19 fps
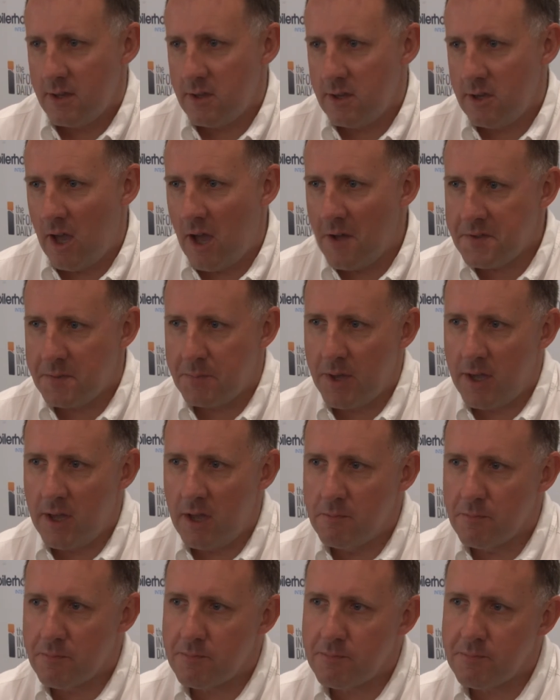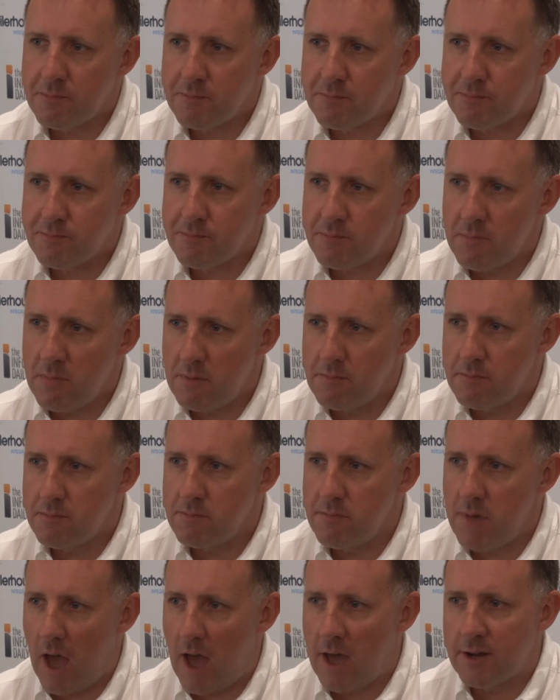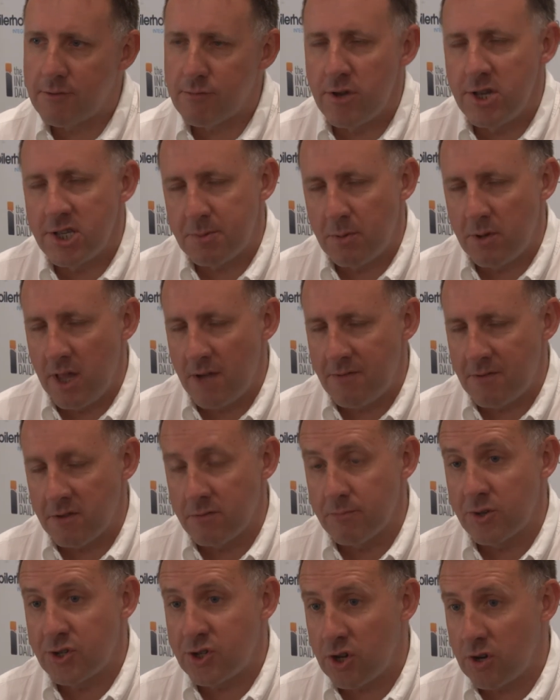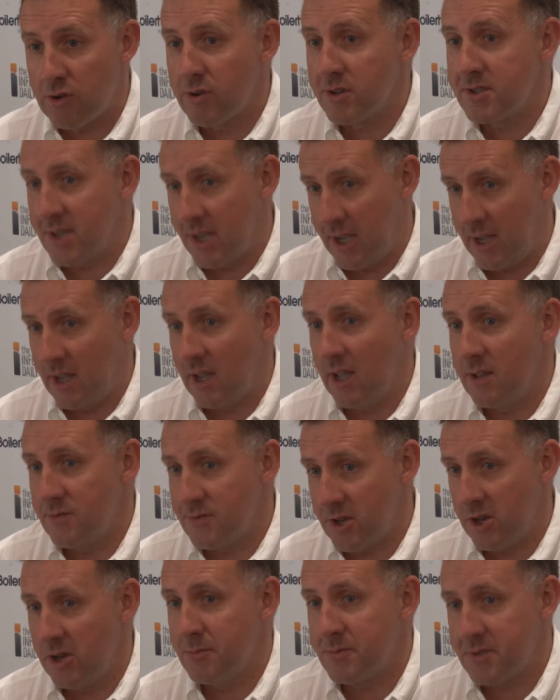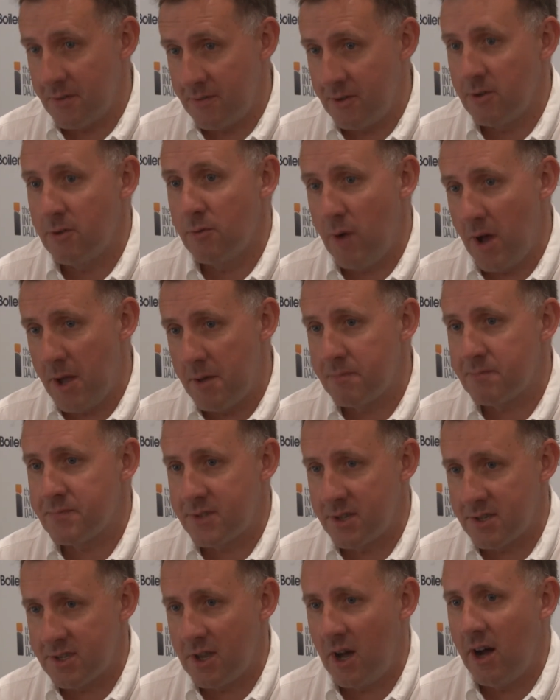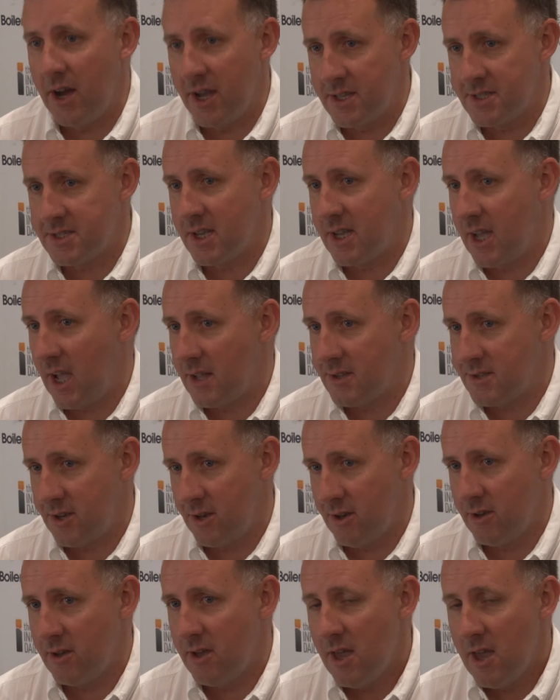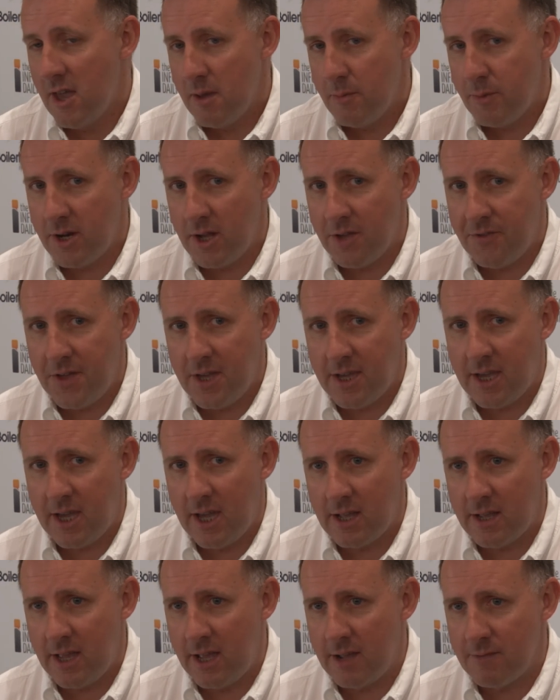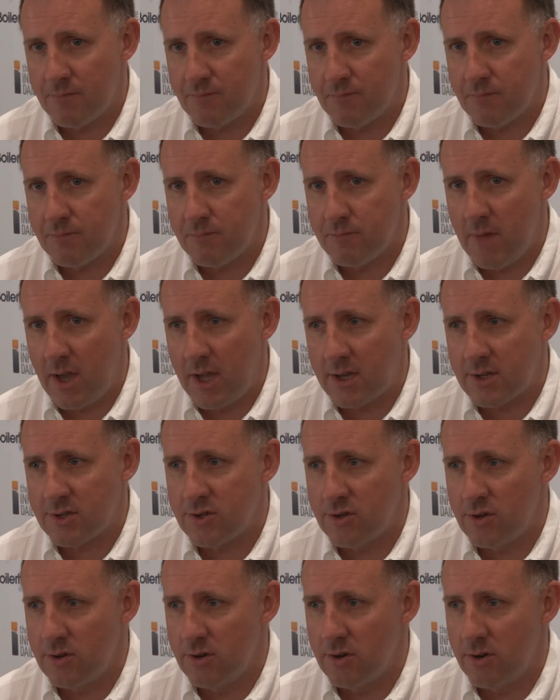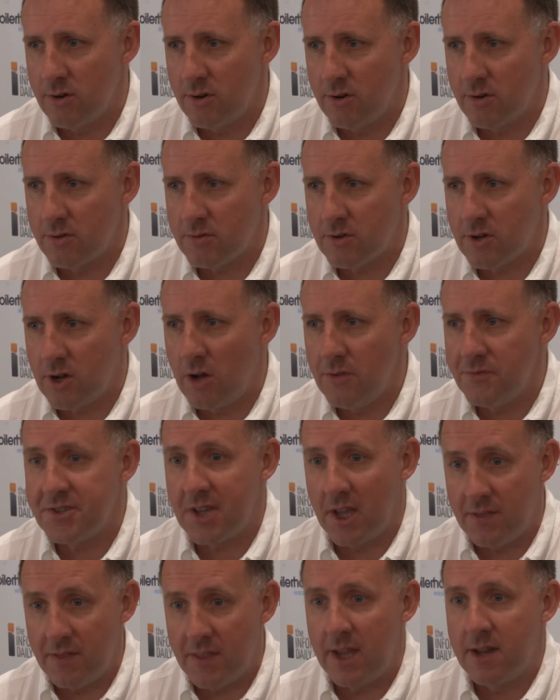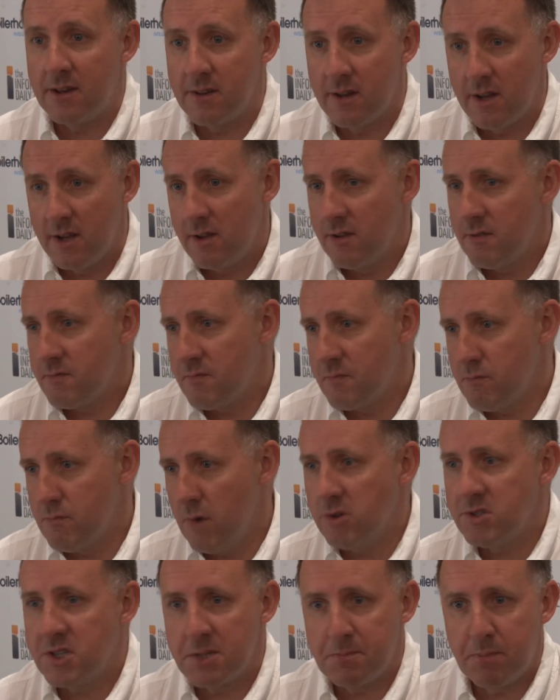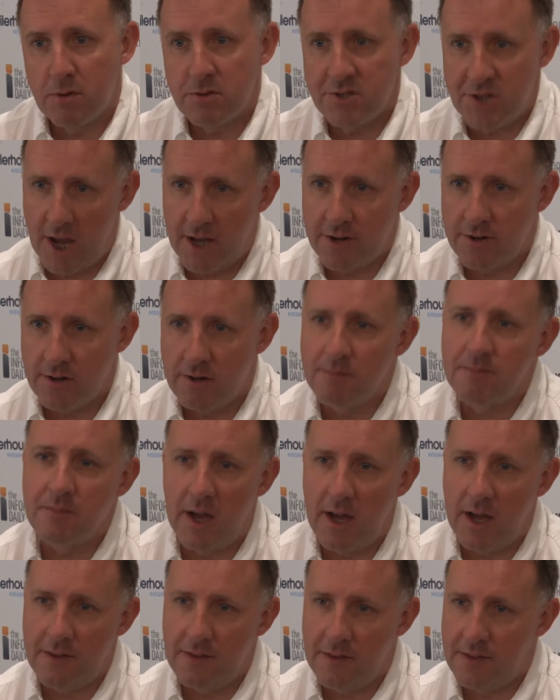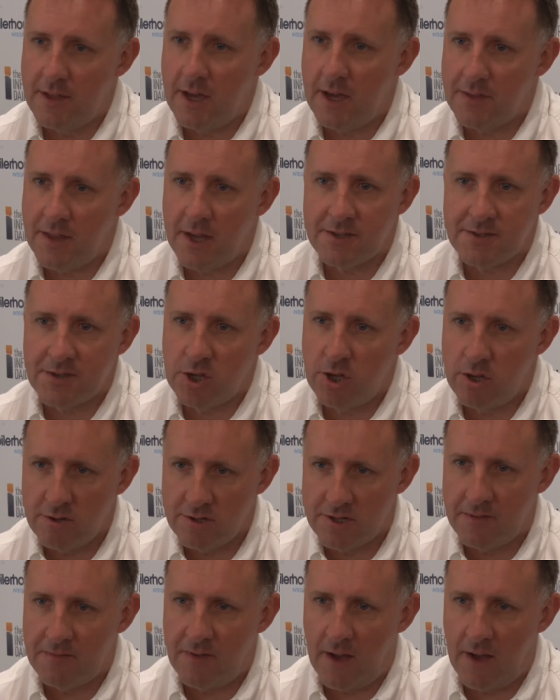you have to be at a reasonable level of maturity in terms of your web design to get to. But I think it makes your content then multiple channel, and that's hugely